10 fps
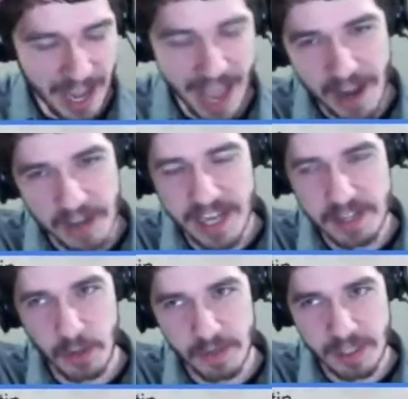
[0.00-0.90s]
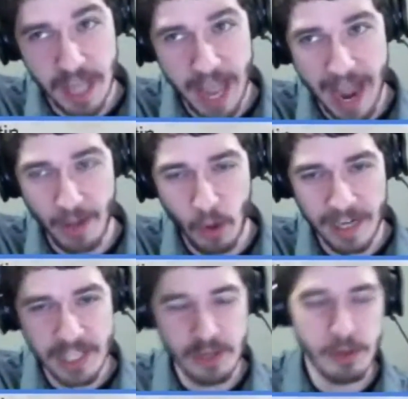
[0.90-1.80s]
okay, so how long
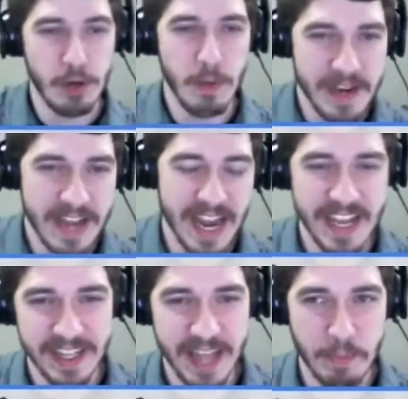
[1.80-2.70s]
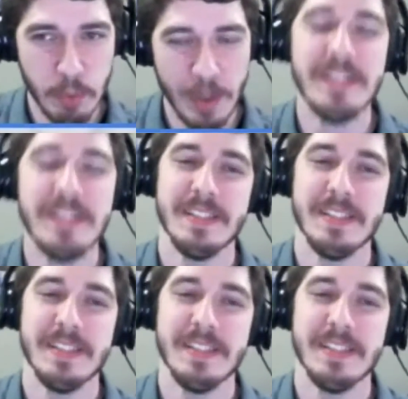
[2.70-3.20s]
had you two been dating at that point?